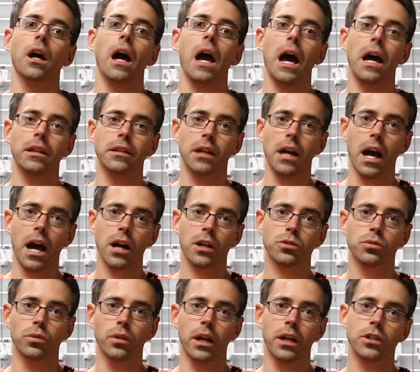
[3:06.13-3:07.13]
at the
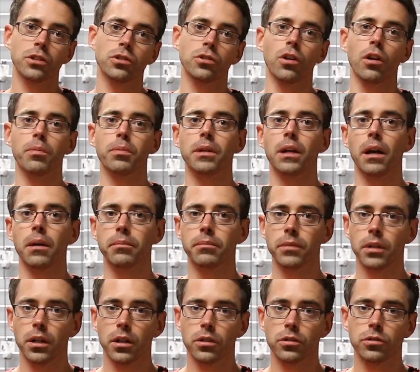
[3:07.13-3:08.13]
actual engine RPM
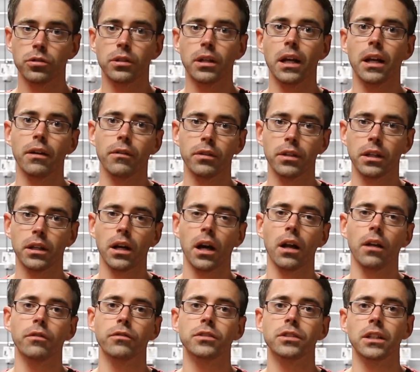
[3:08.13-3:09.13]
to get everything
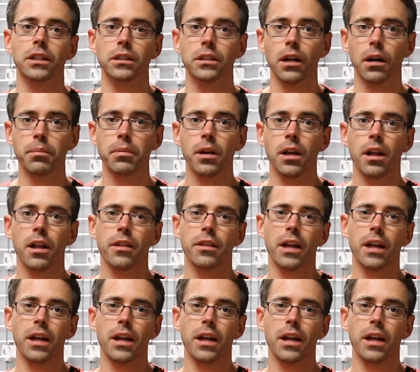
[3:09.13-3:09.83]
kind of synced up.